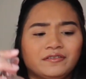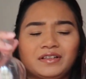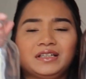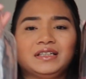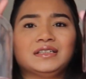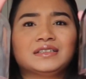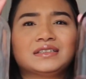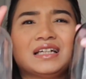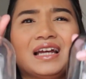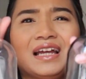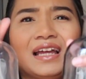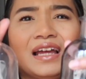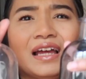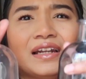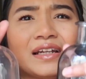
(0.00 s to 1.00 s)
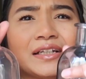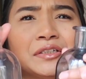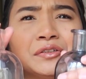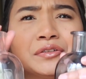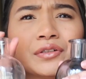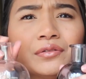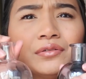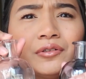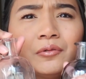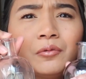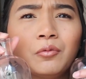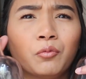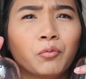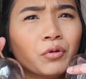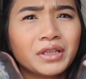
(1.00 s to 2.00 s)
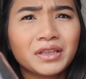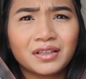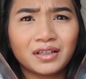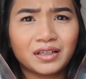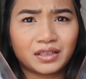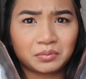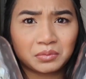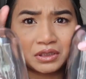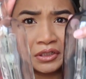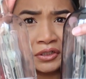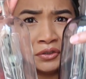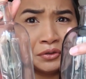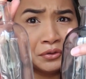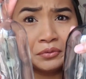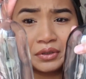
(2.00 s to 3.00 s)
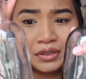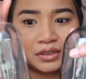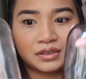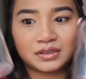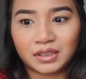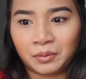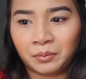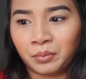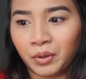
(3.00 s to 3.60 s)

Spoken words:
of these, and I don't know what the heck I'm gonna do with these. I